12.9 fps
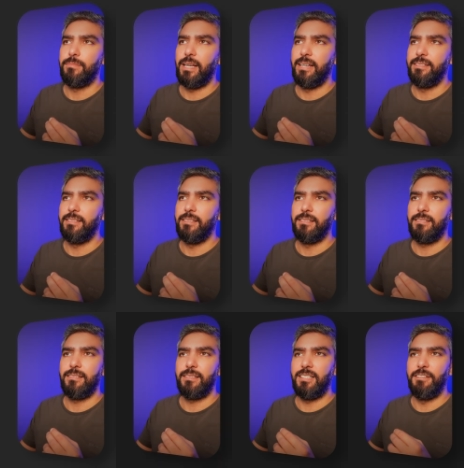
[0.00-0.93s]
I didn't
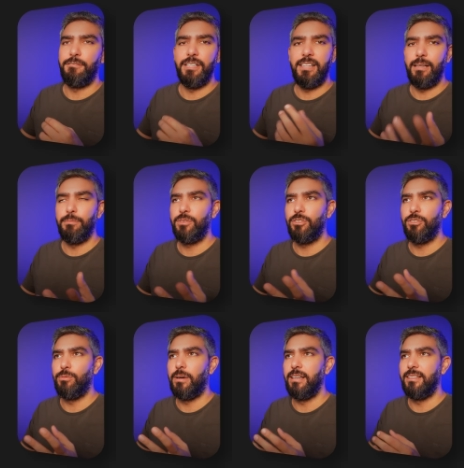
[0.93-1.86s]
give a name
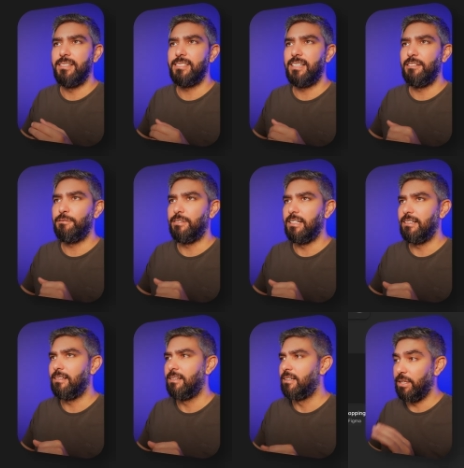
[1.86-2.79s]
to my design
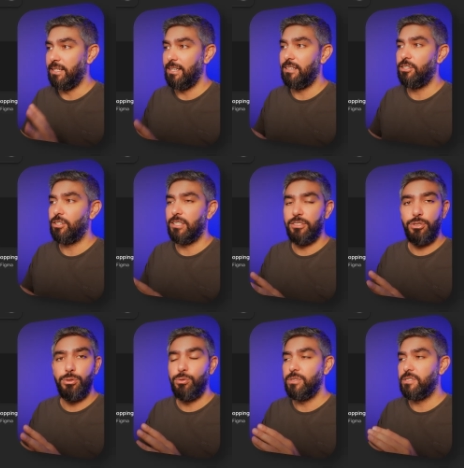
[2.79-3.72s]
file. But here you can
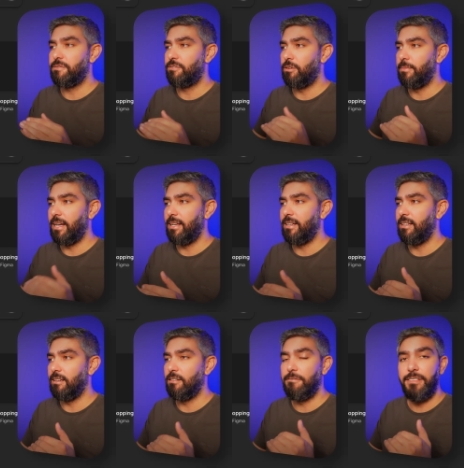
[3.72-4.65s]
choose from
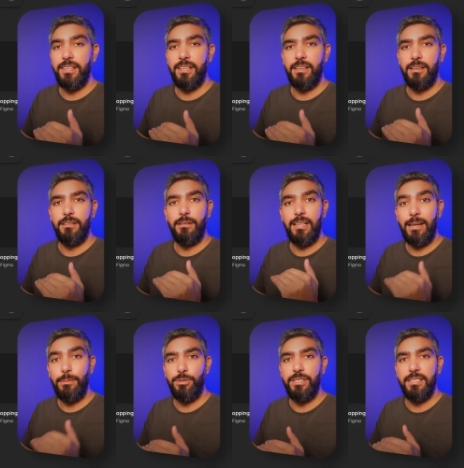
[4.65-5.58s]
any of the
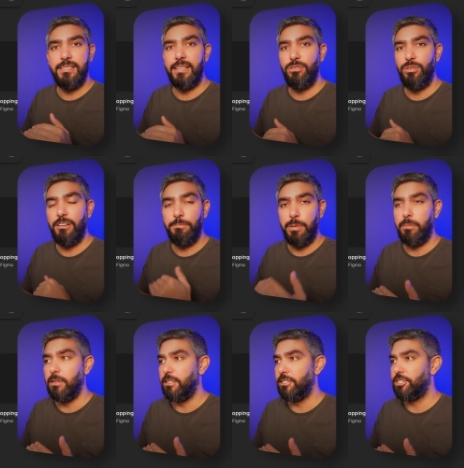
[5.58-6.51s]
libraries that you have
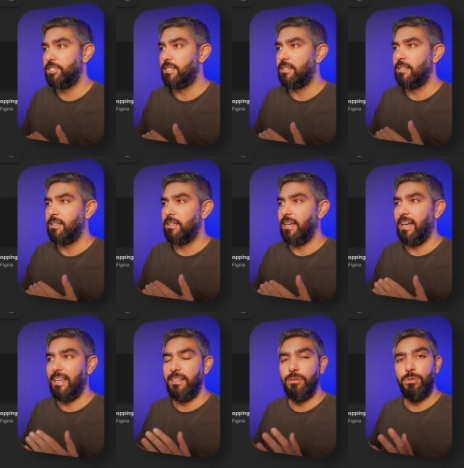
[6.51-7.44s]
published
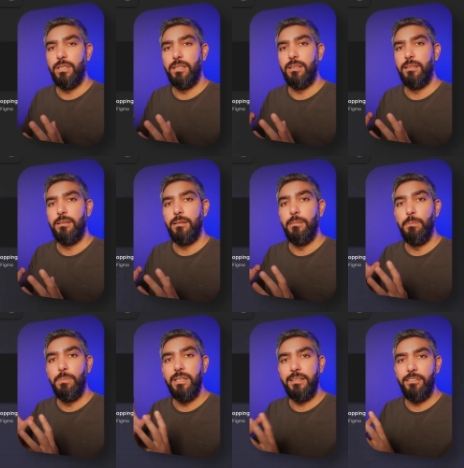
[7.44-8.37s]
and it will
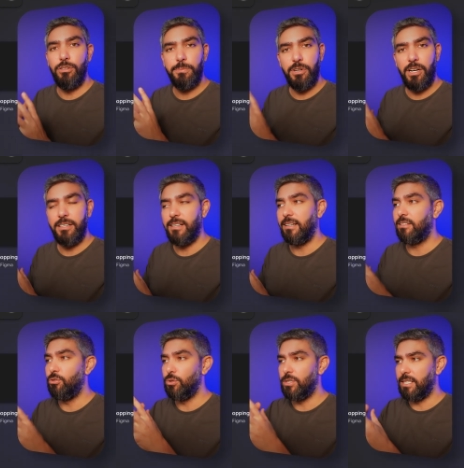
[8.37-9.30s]
build your
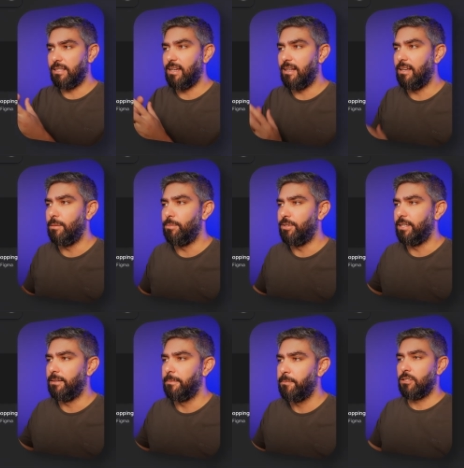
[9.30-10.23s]
product using that
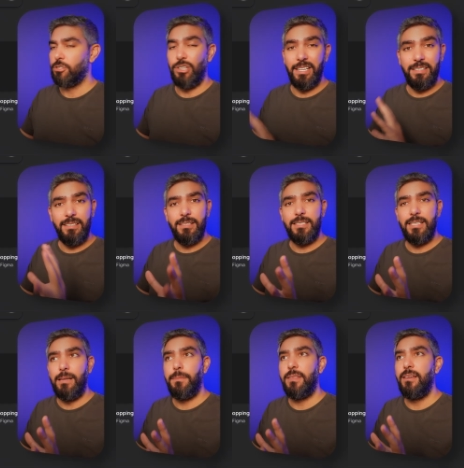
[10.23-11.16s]
library. So I did the
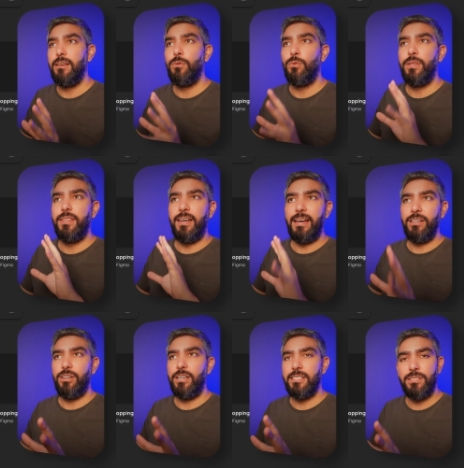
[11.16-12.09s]
same thing with the
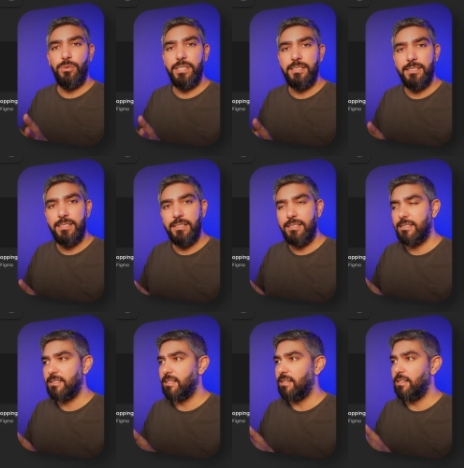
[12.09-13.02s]
iOS
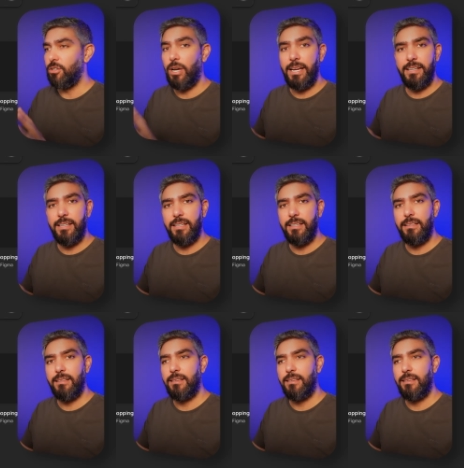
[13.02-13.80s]
26 uh, UI kit